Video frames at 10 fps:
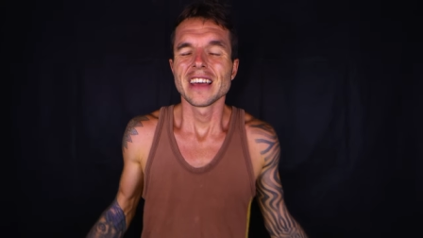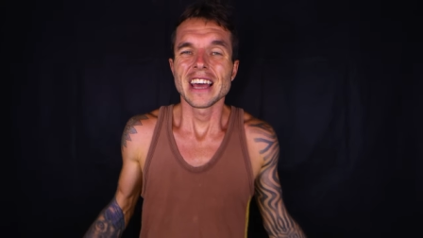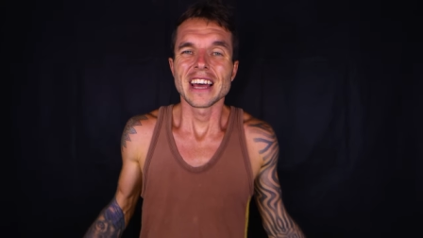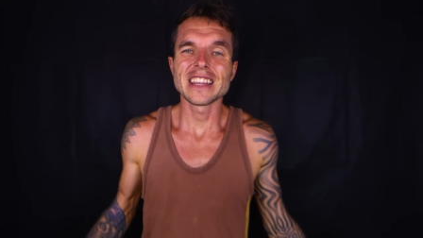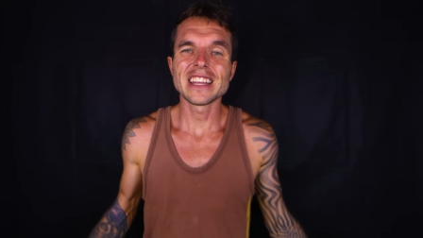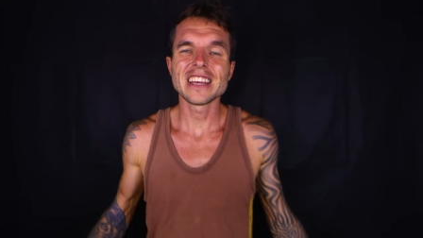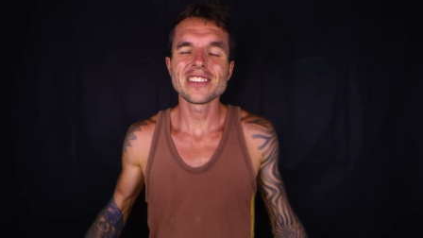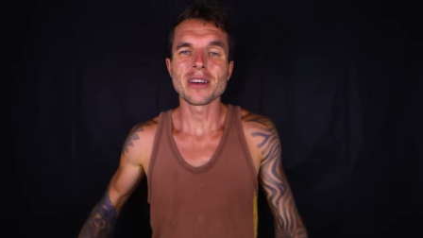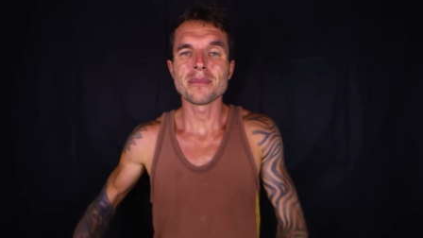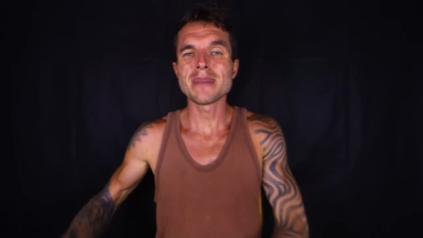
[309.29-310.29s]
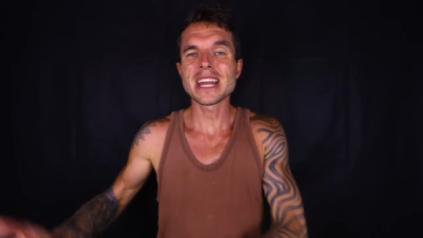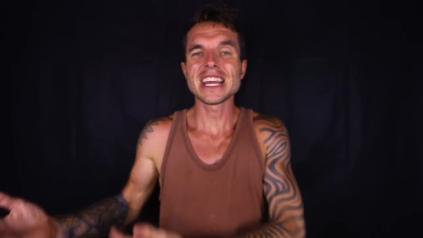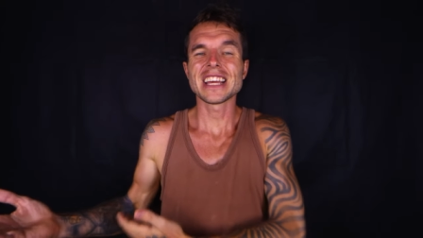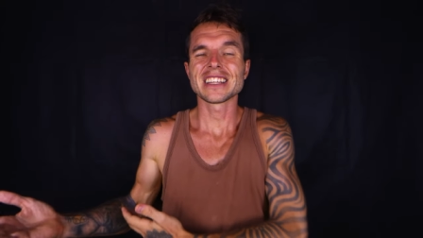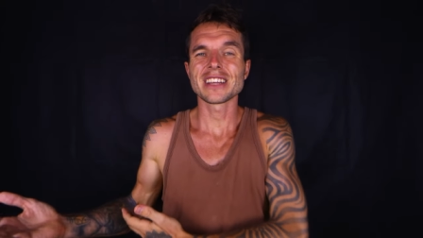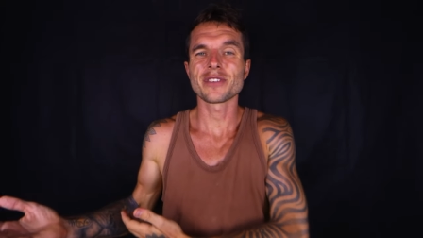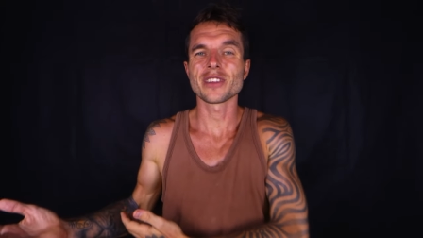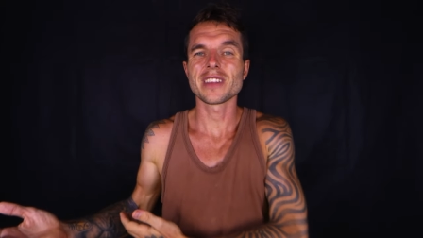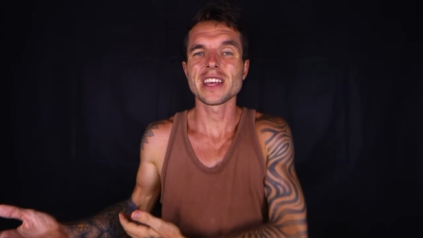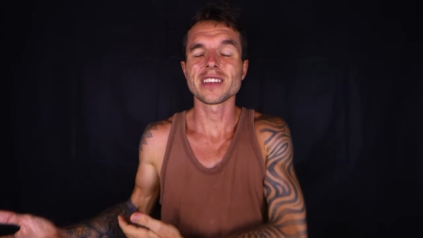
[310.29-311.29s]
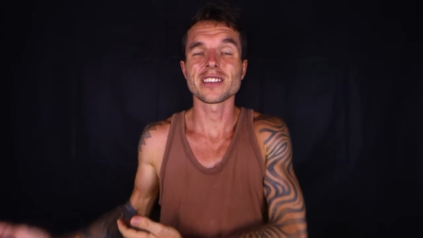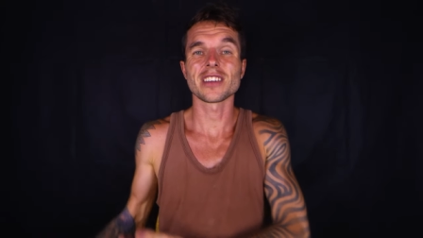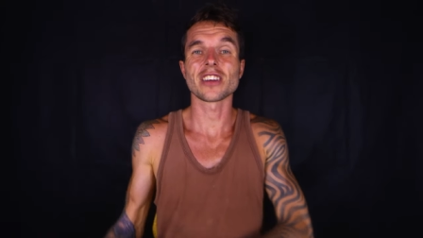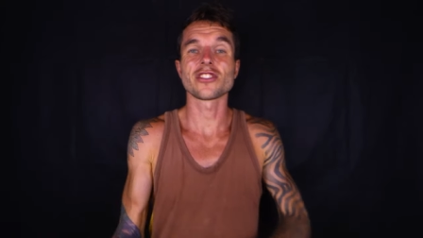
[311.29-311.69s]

And then there's many different things such